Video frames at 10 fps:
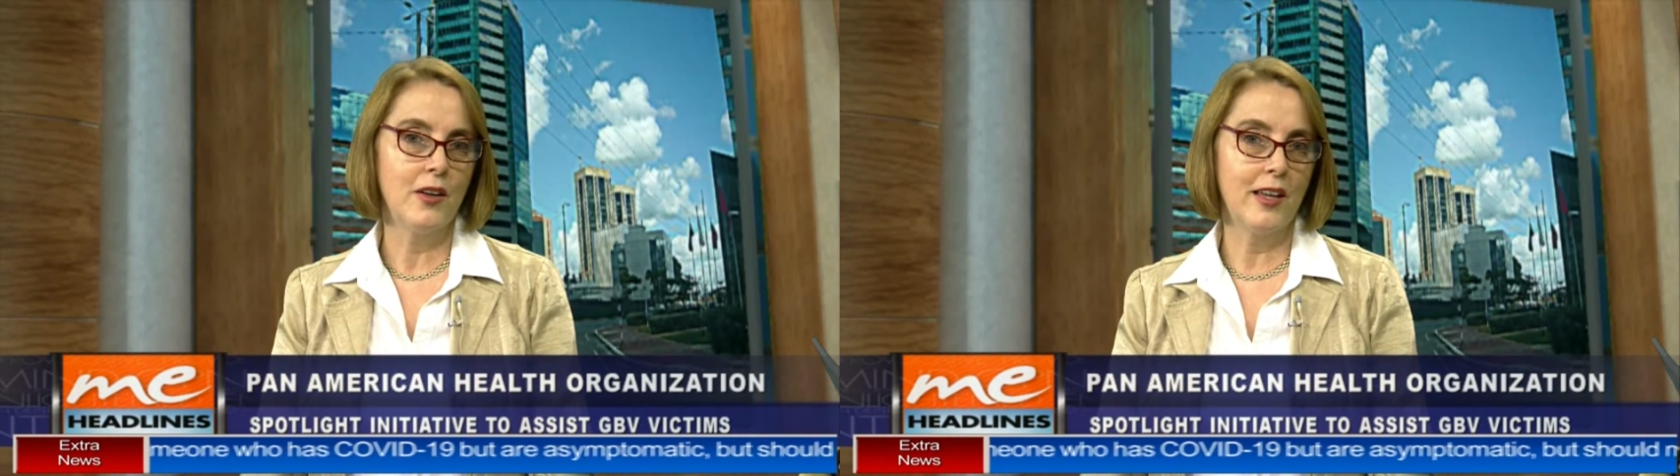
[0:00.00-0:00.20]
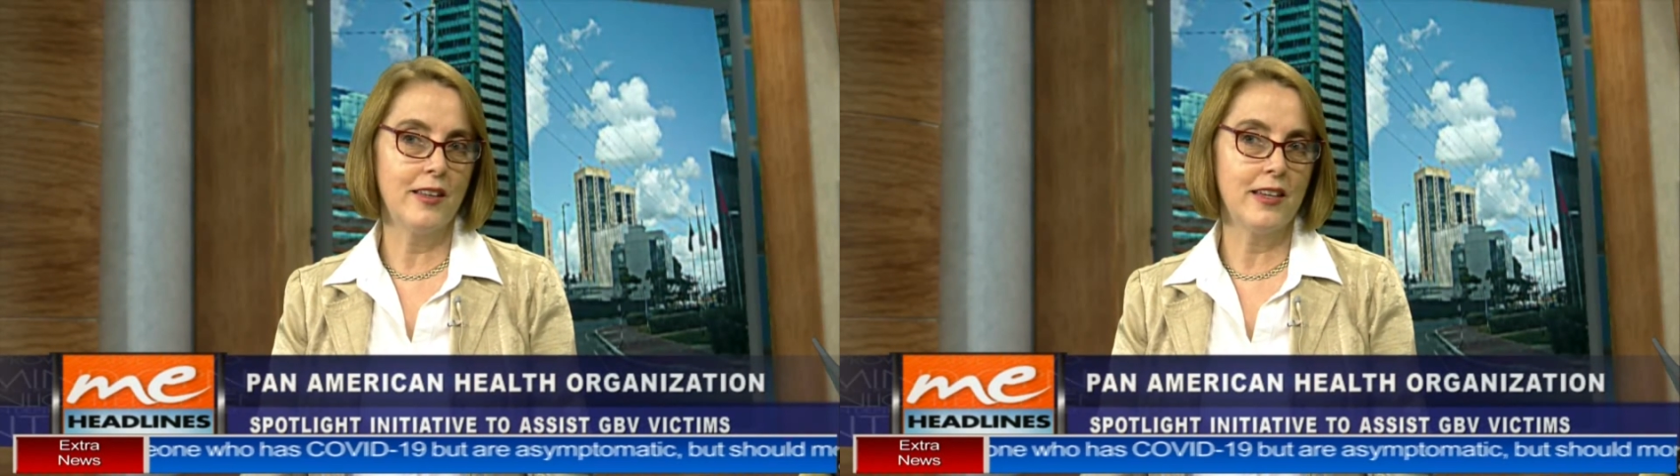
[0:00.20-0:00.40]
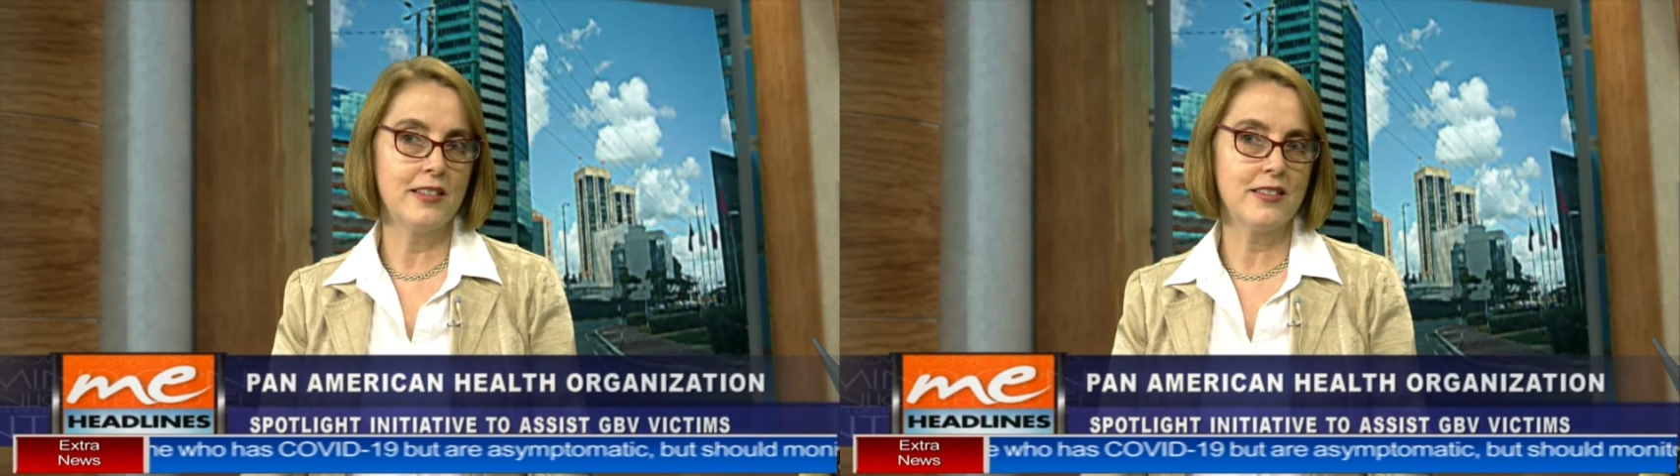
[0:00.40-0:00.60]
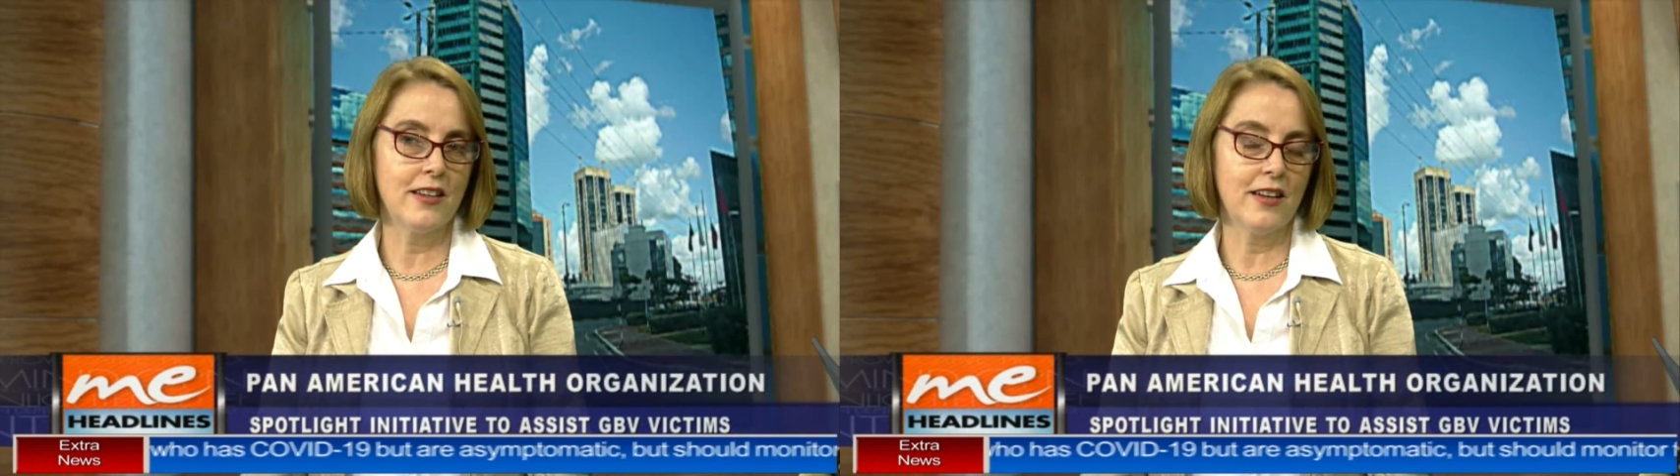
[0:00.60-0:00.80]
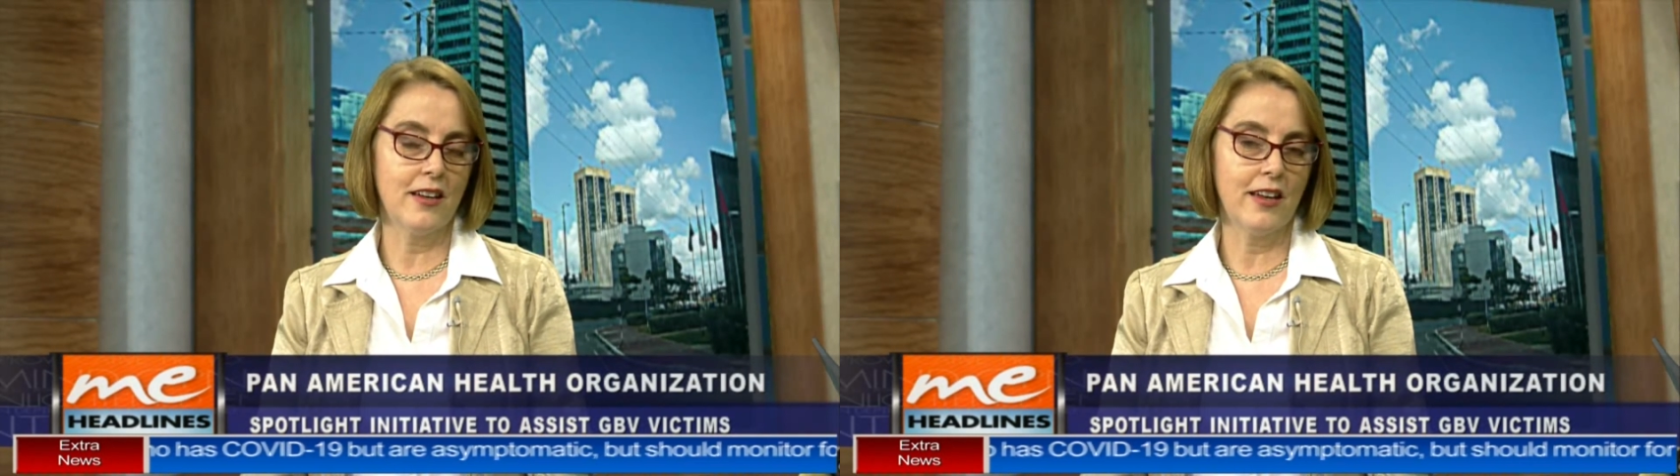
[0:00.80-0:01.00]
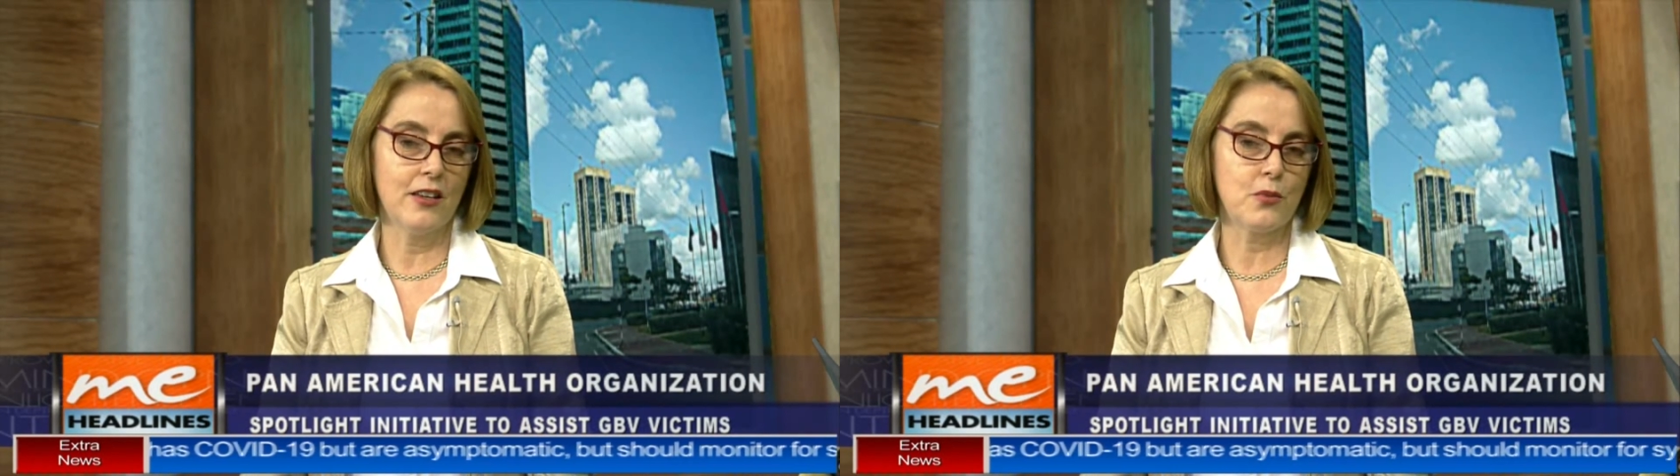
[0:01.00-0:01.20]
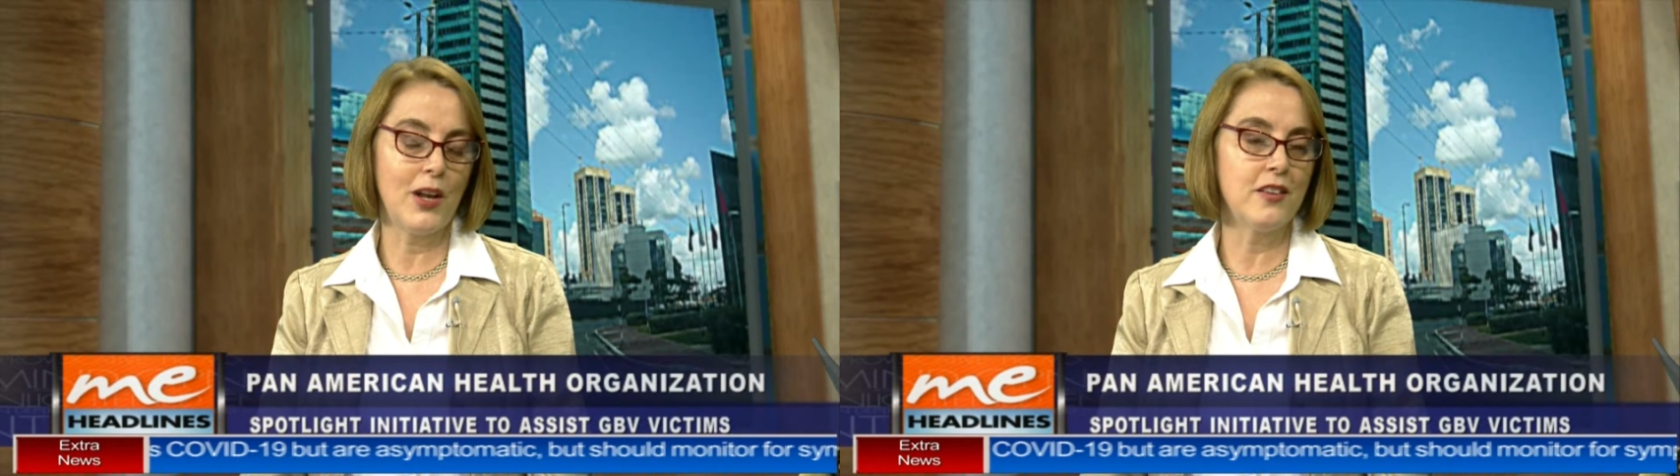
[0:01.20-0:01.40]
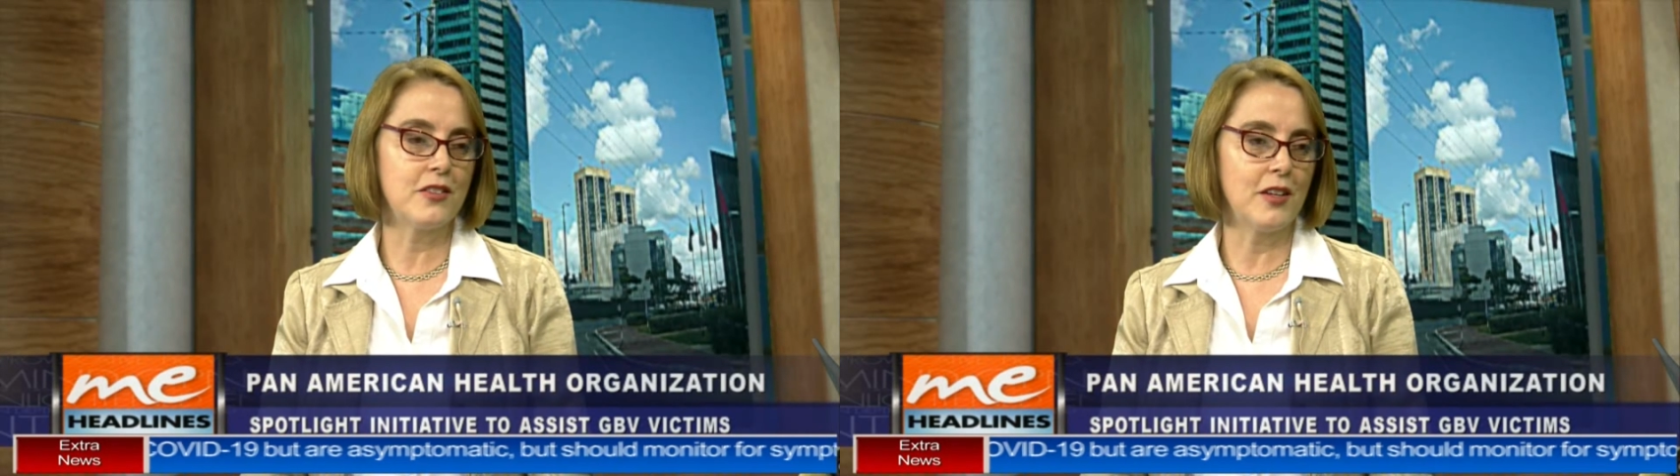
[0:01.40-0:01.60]
as
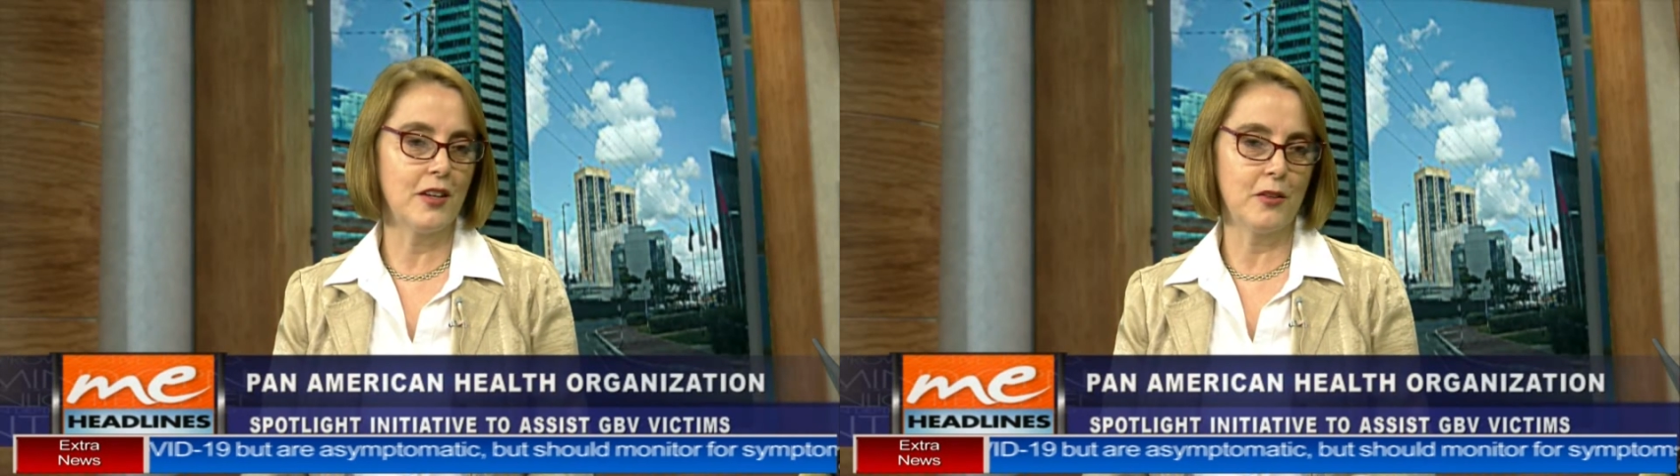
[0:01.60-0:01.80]
well as